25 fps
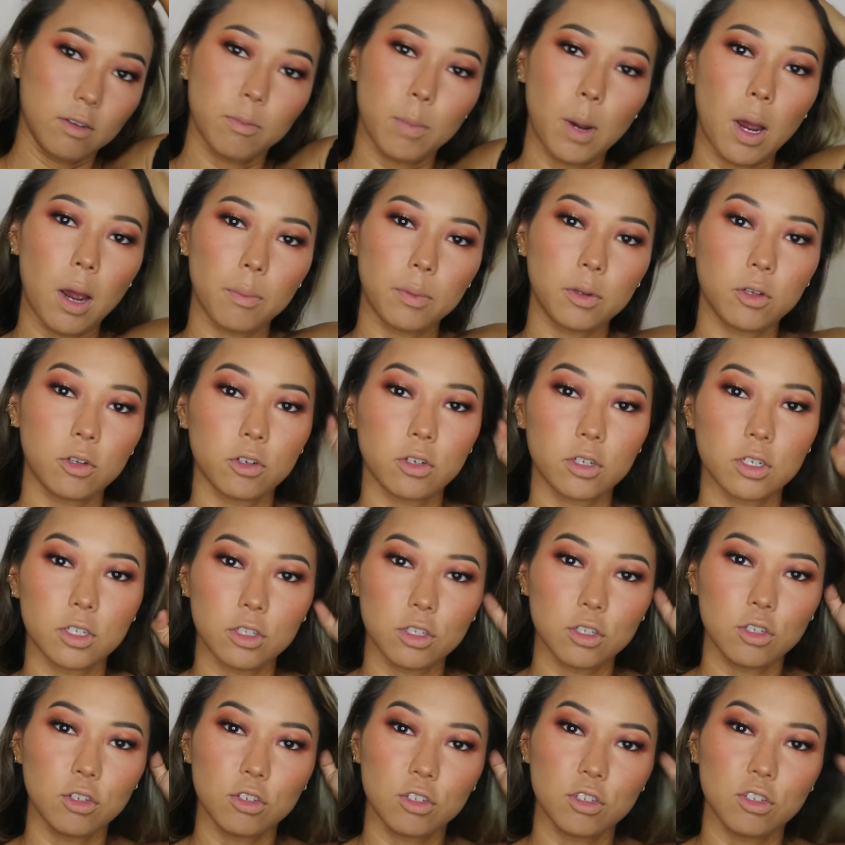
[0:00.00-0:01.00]
popular in
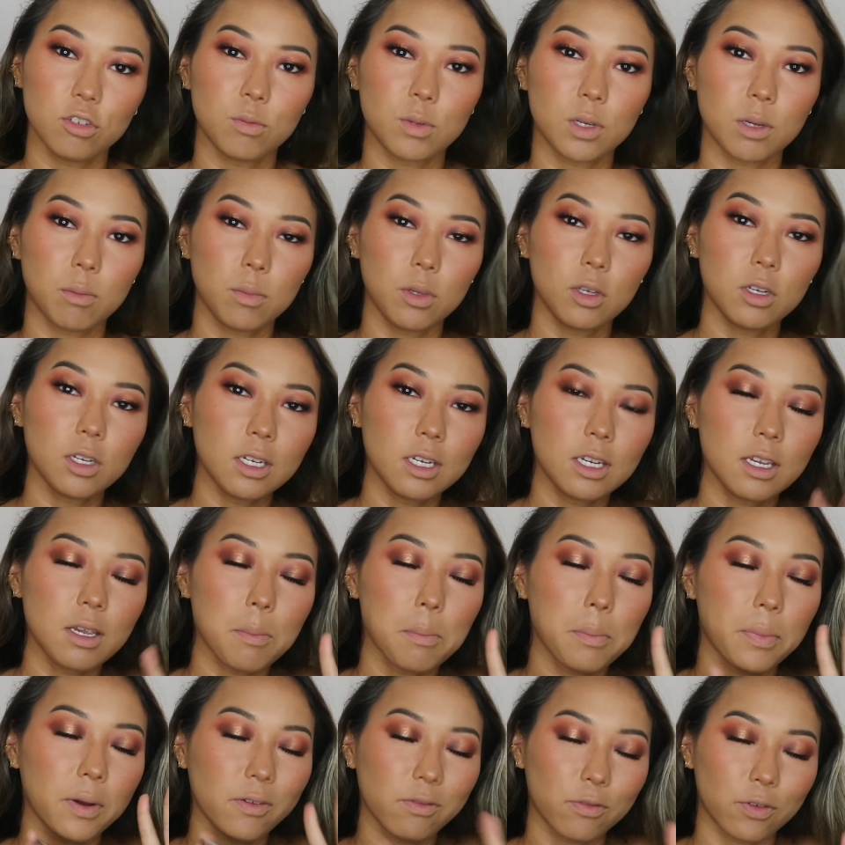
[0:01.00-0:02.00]
the YouTube community,
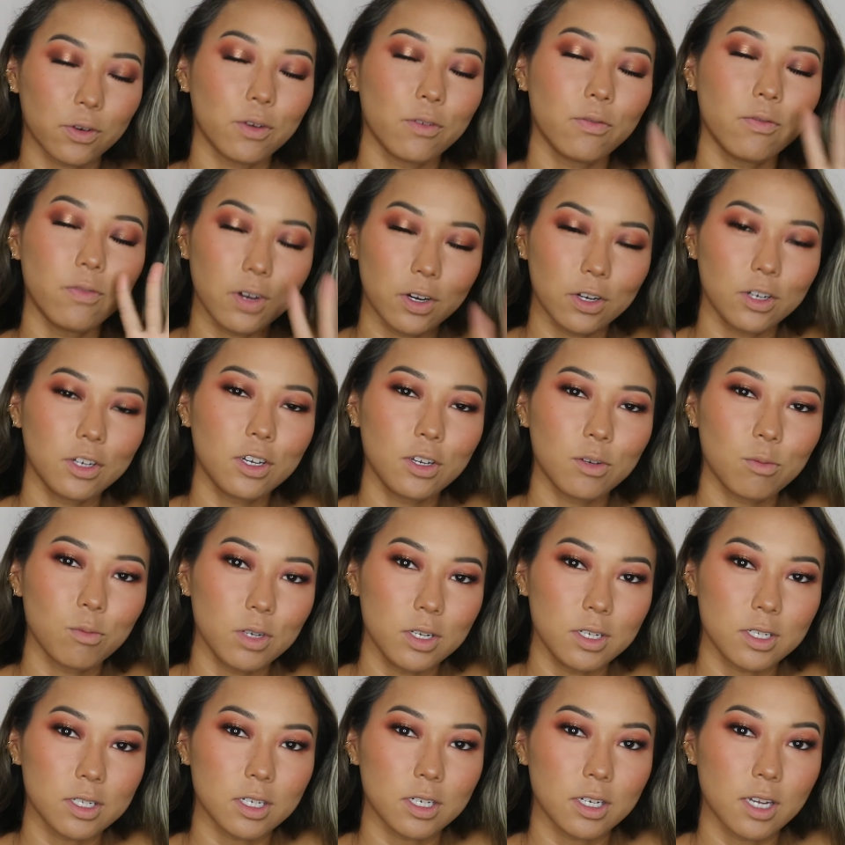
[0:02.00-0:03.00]
but for very good
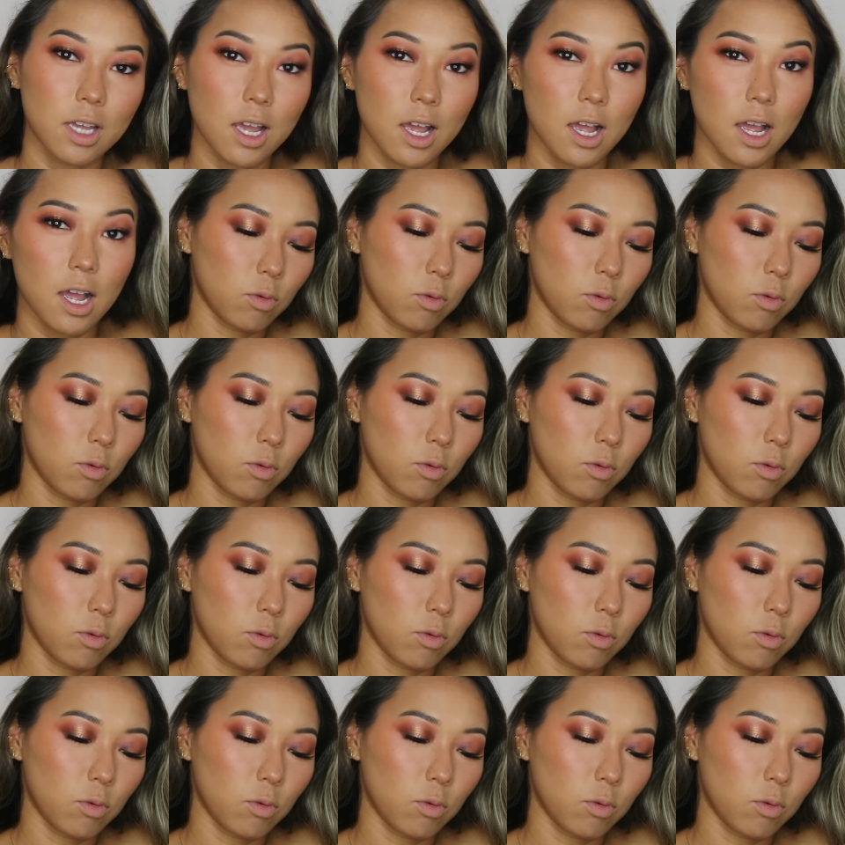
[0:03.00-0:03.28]
reason.